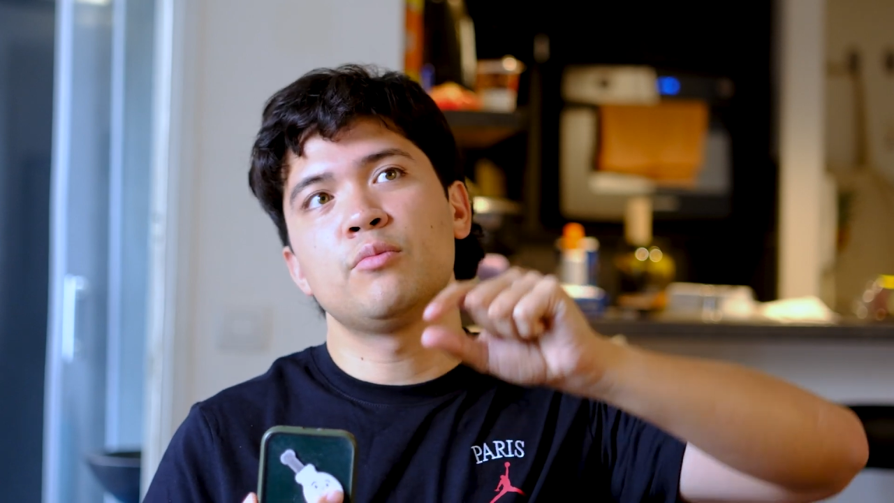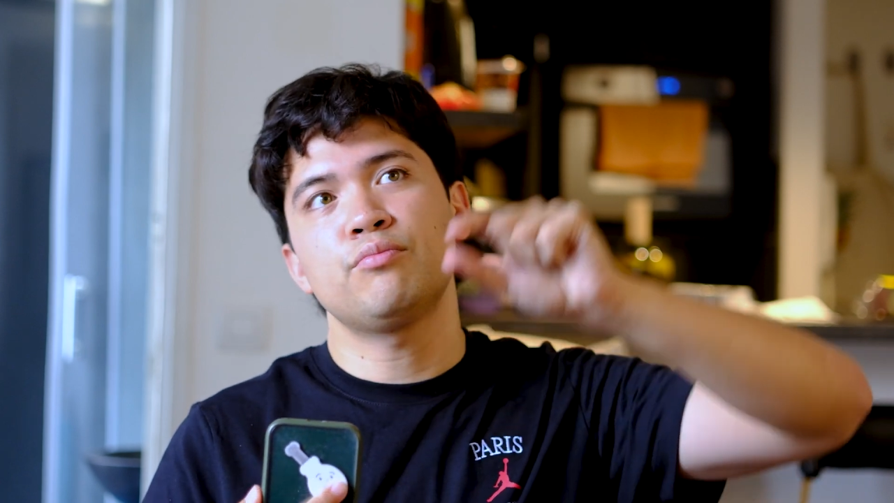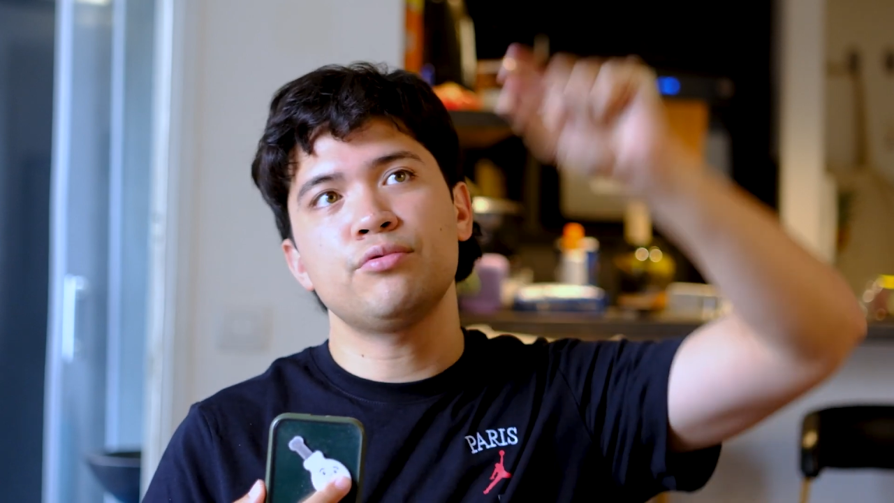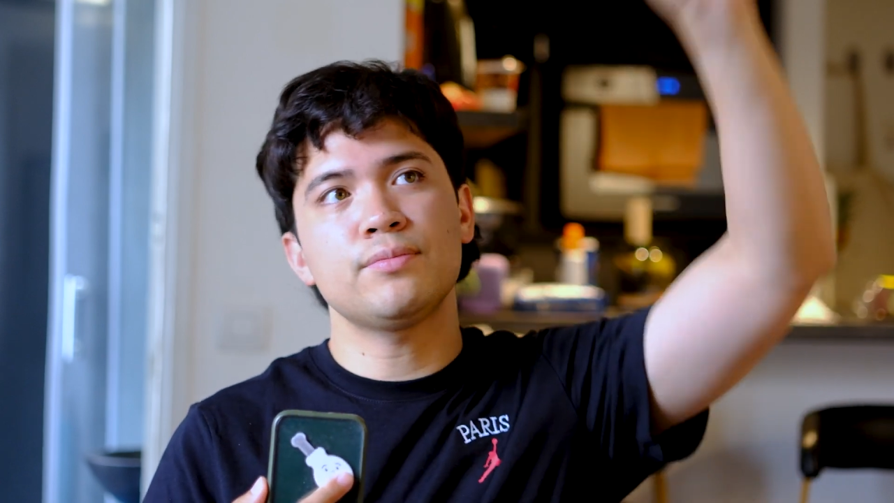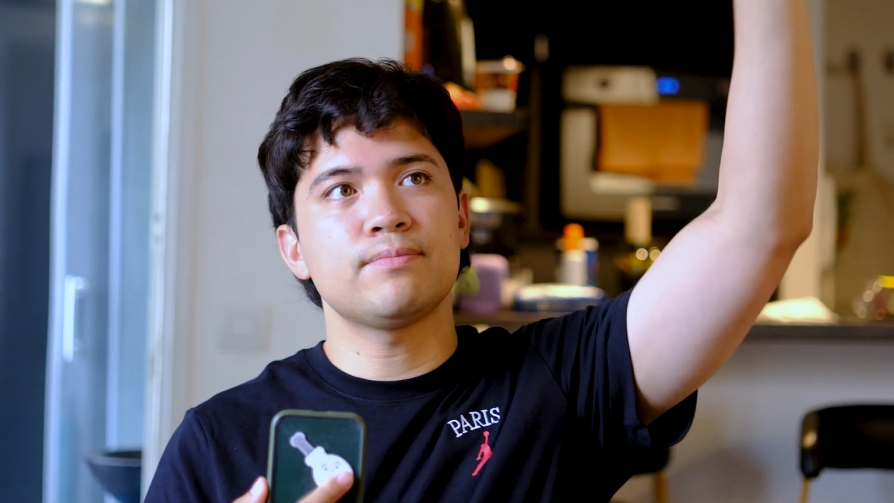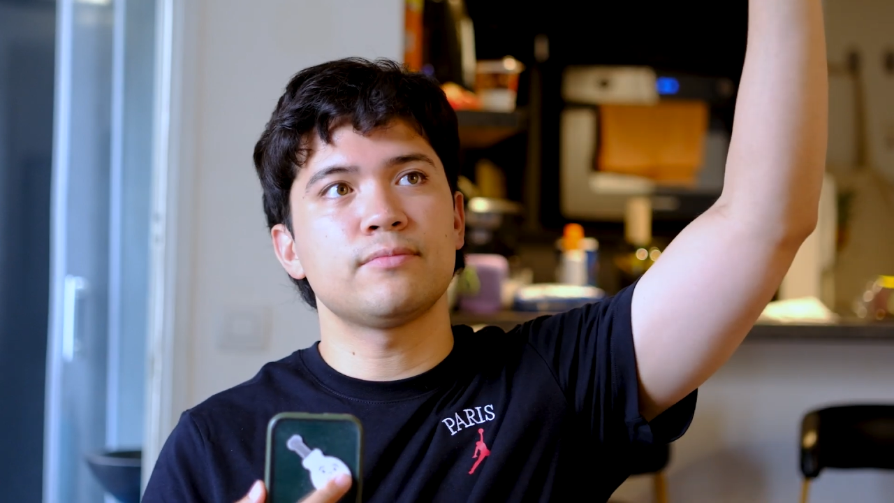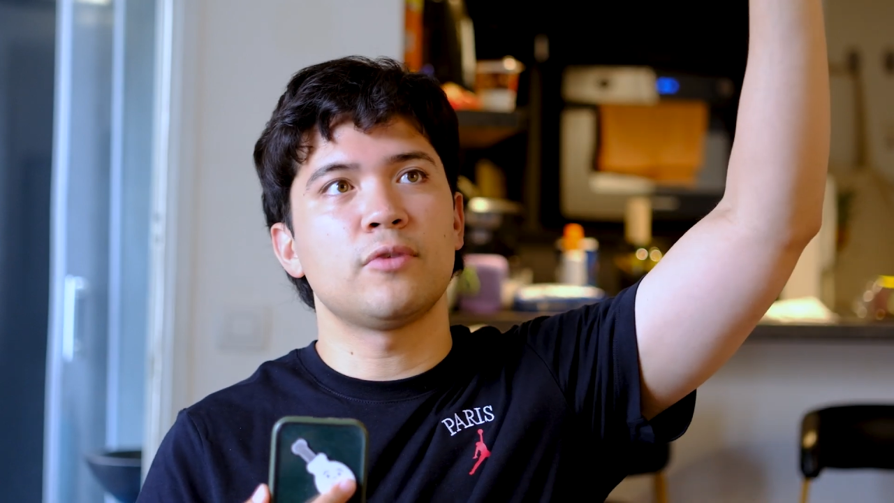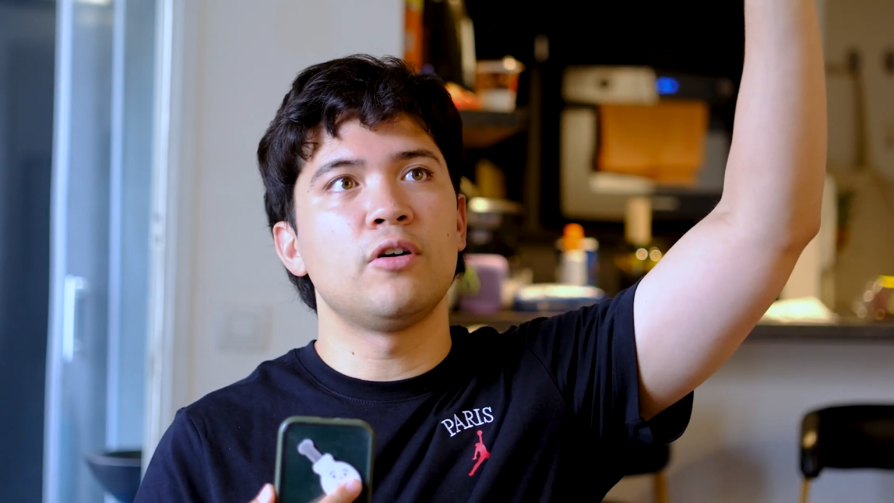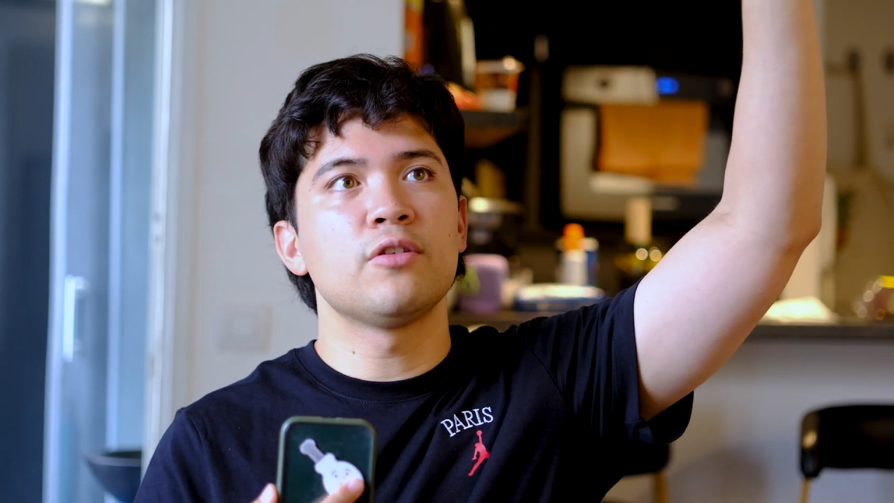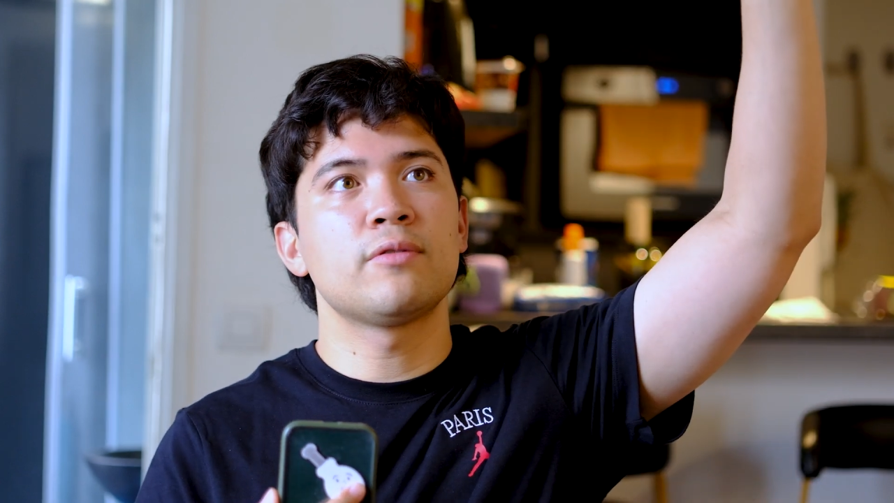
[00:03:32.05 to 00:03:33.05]

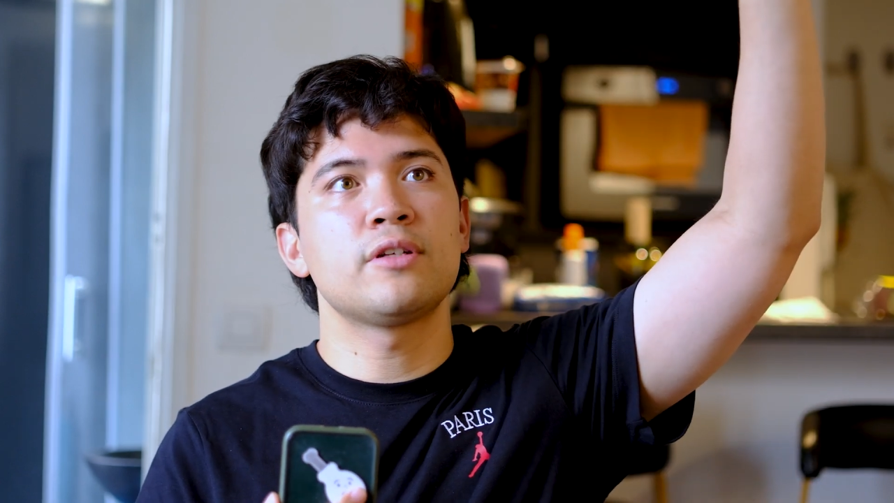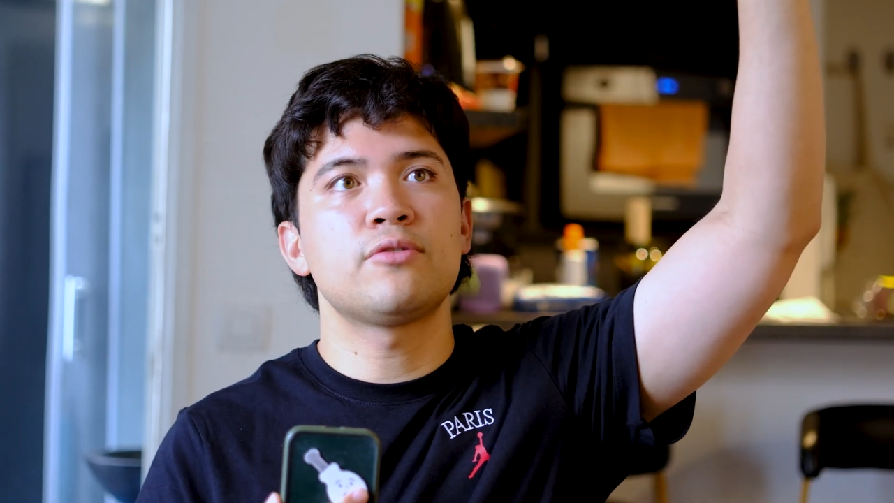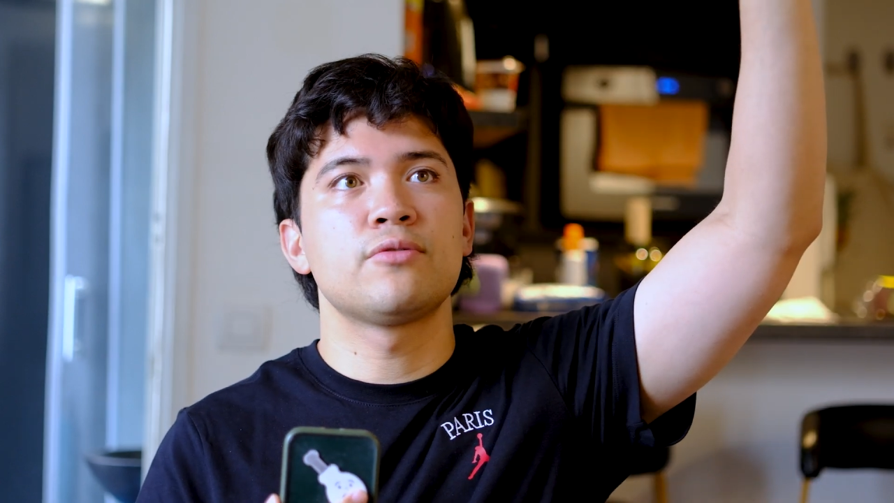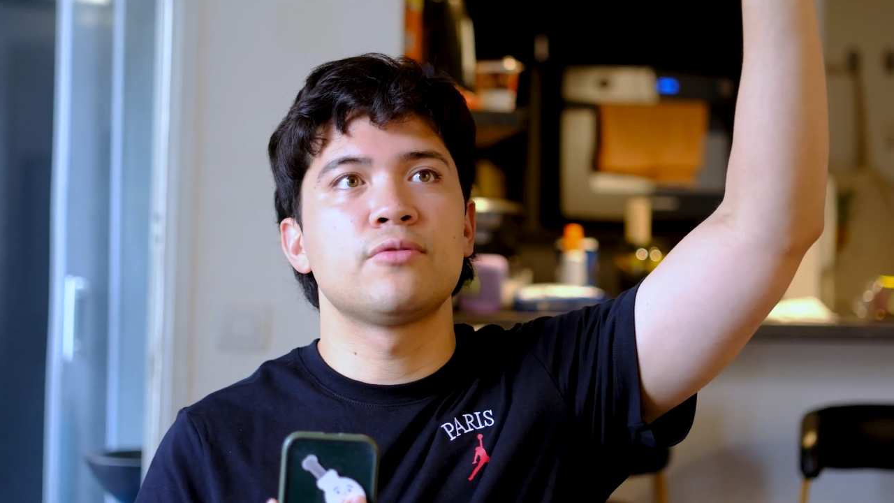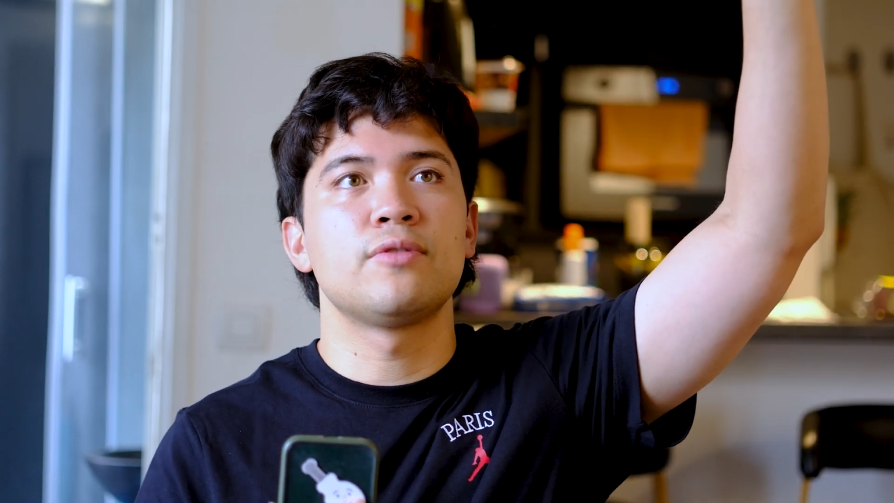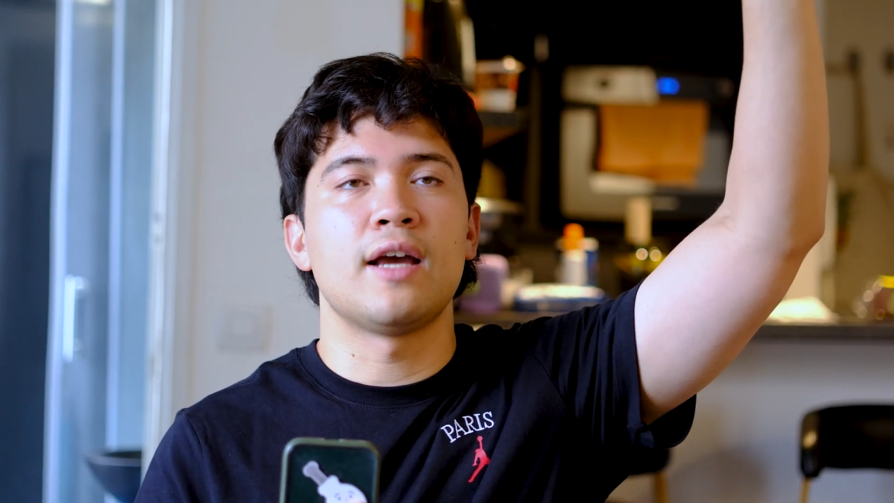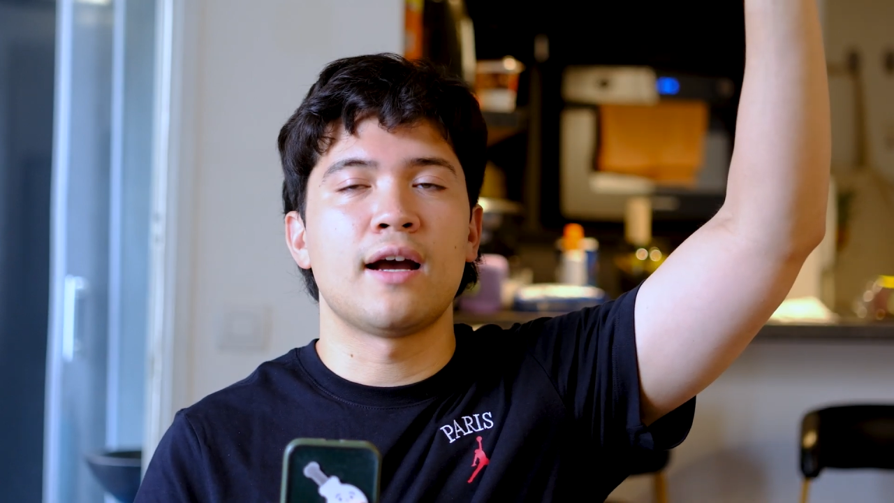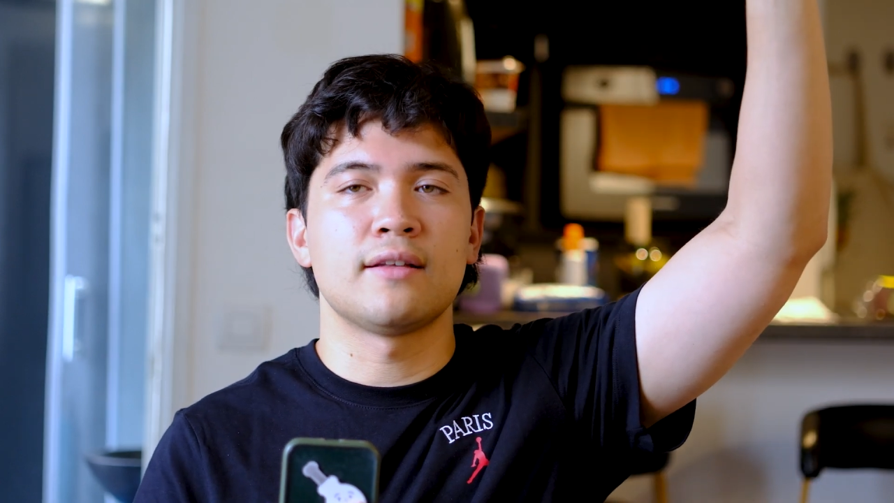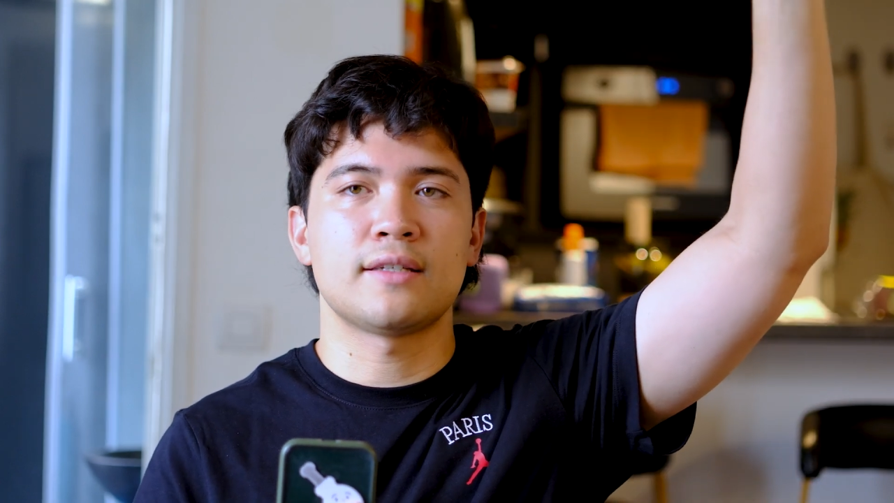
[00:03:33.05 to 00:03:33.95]
all the way to the Isle